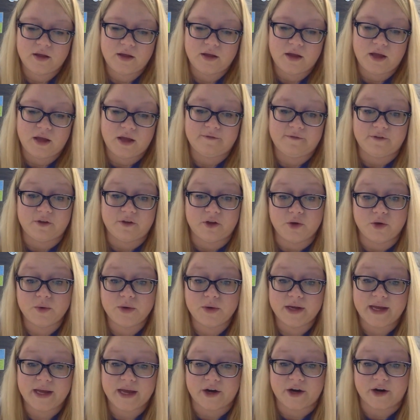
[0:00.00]
If you
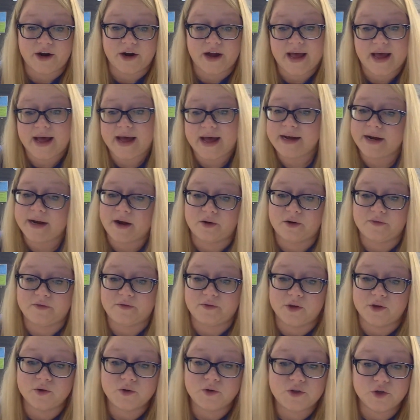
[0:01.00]
could get your head out of
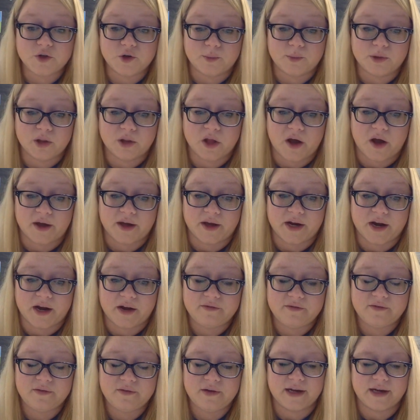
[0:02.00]
YouTube long
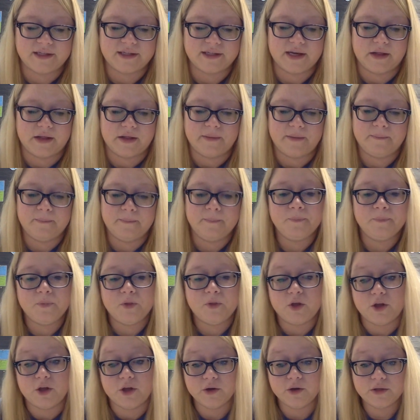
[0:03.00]
enough, I tell him,
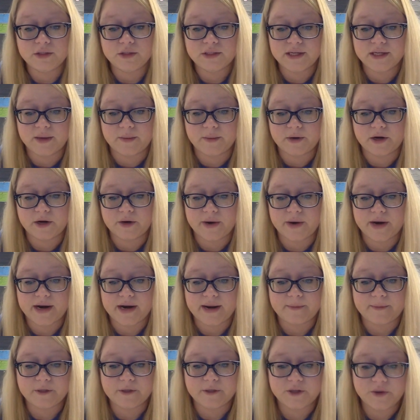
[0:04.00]
you'd see what a great
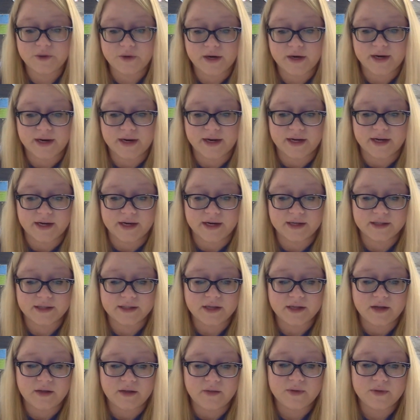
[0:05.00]
opportunity it is.